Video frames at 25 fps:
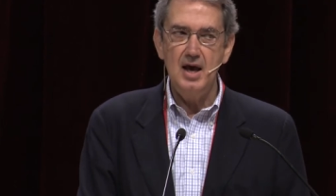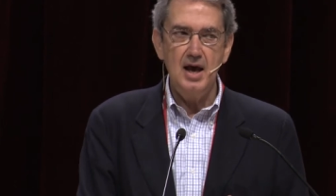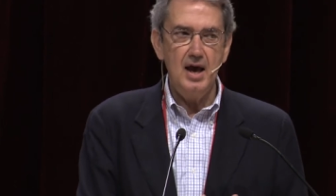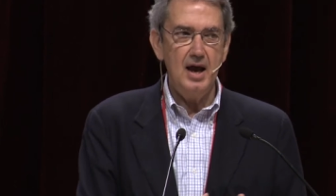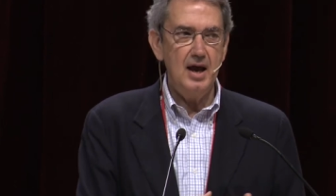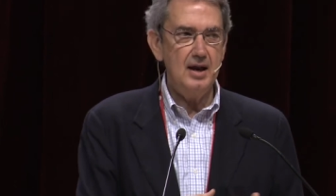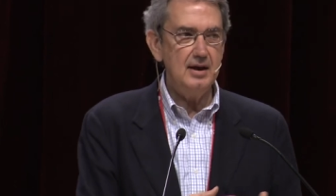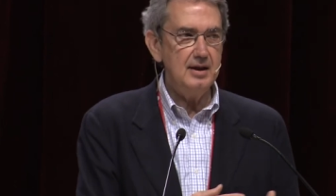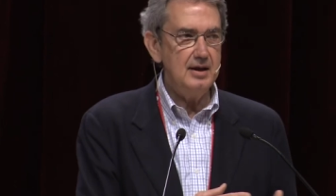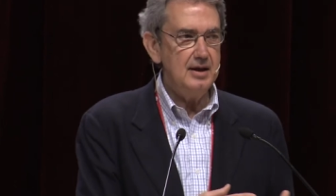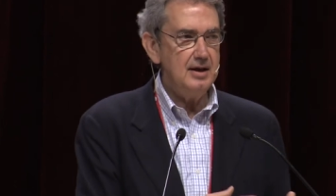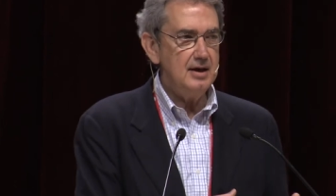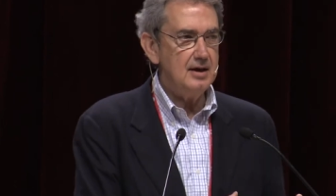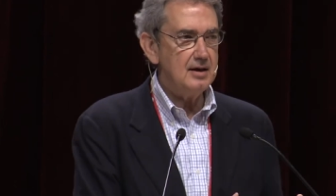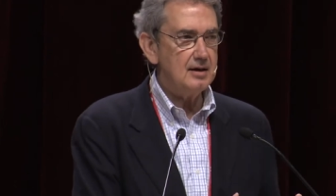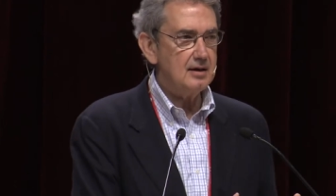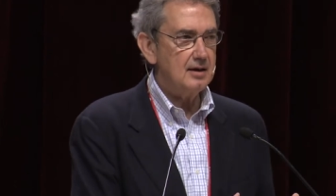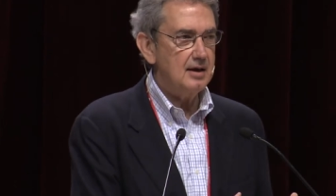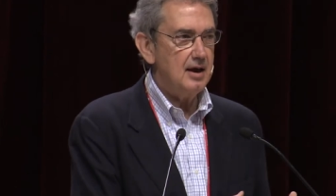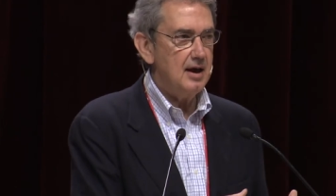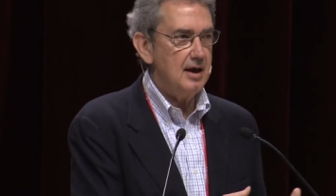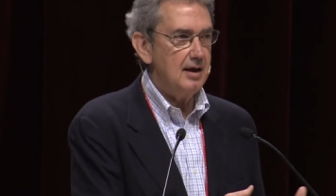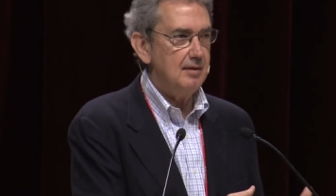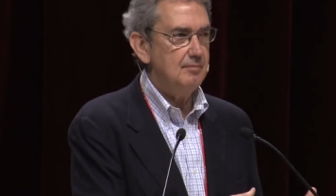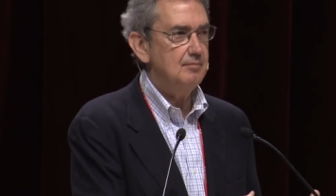And here
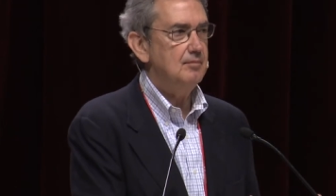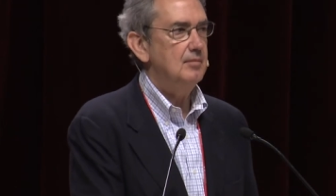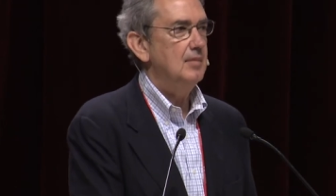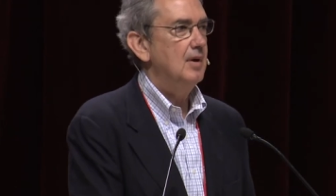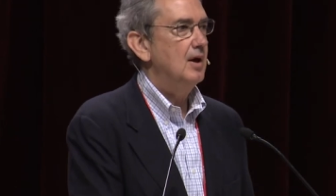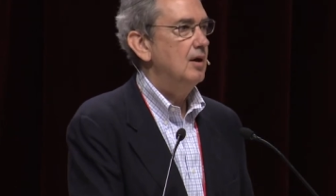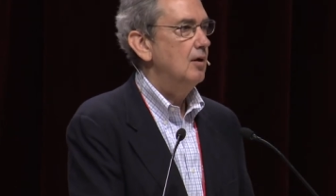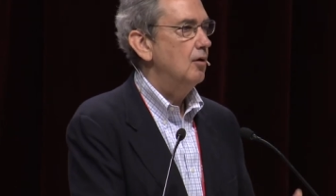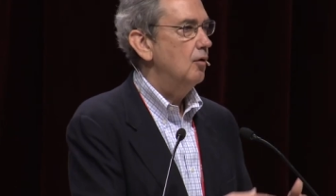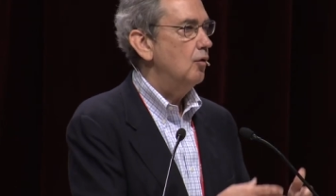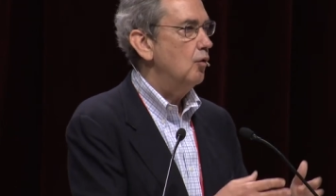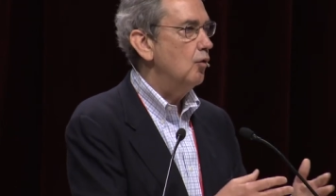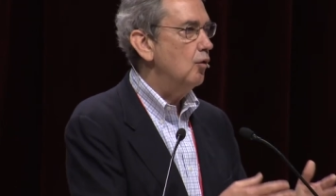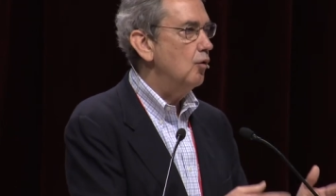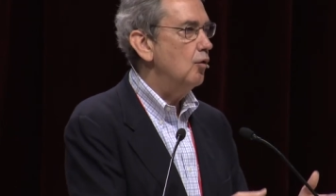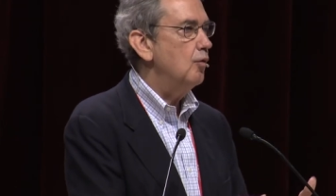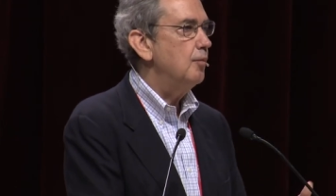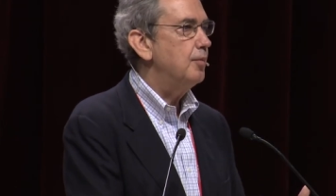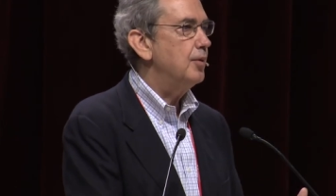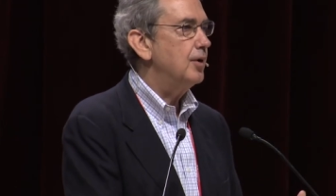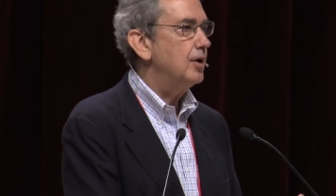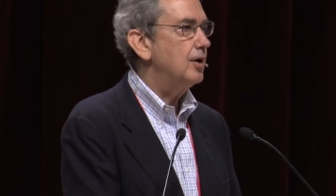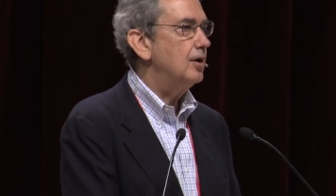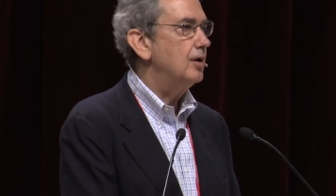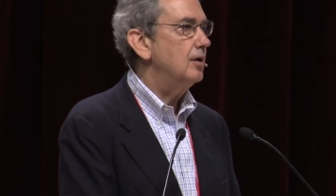came
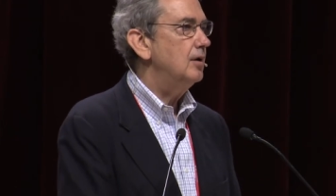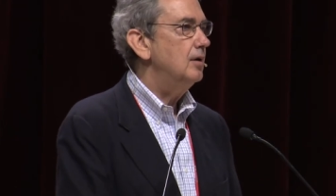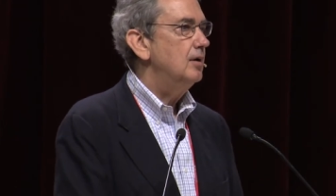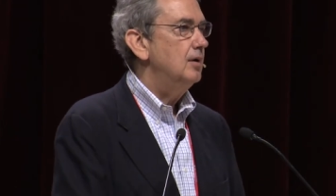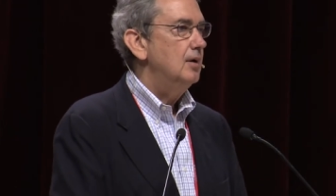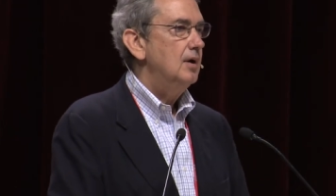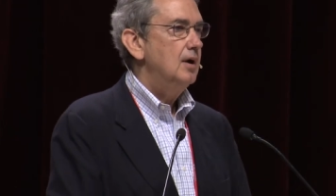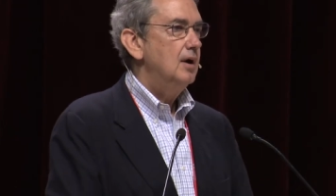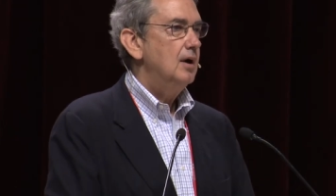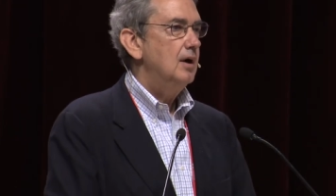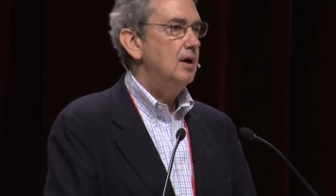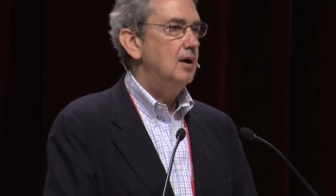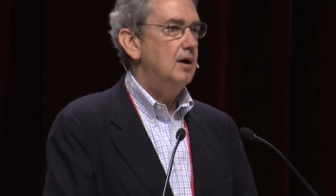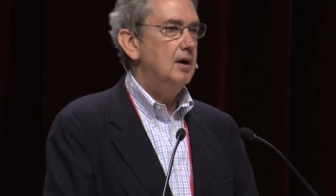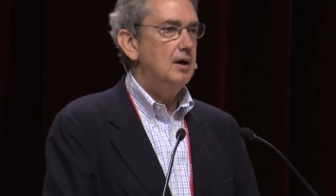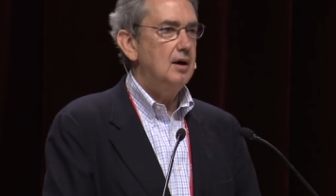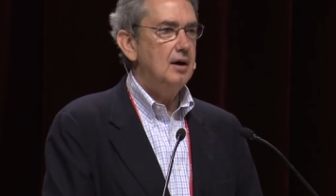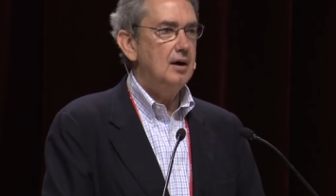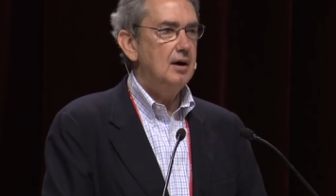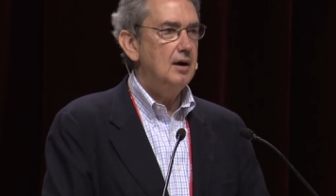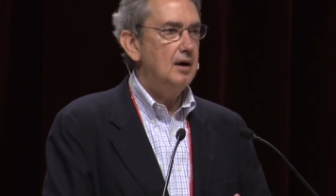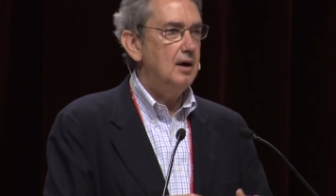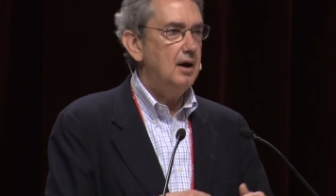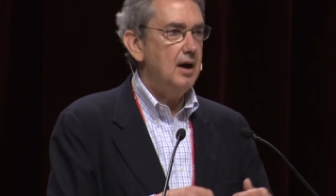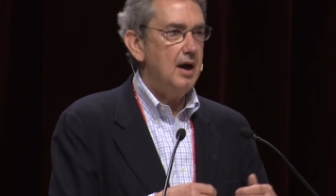Uber
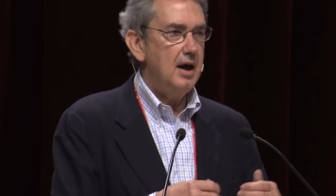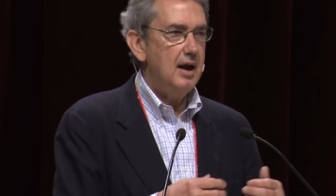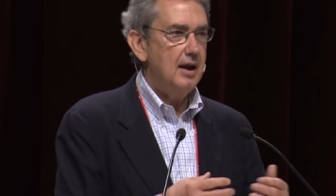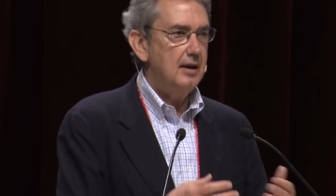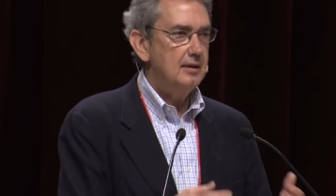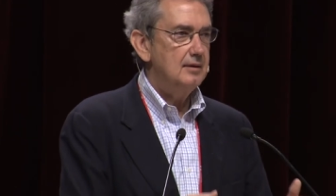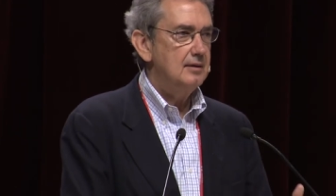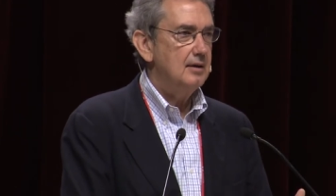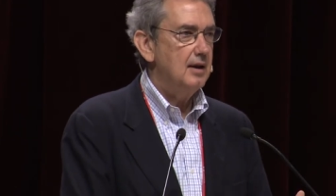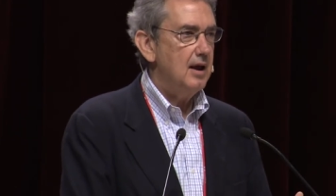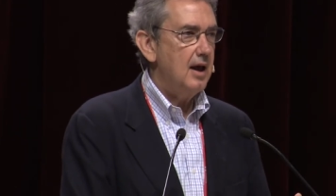uh, and,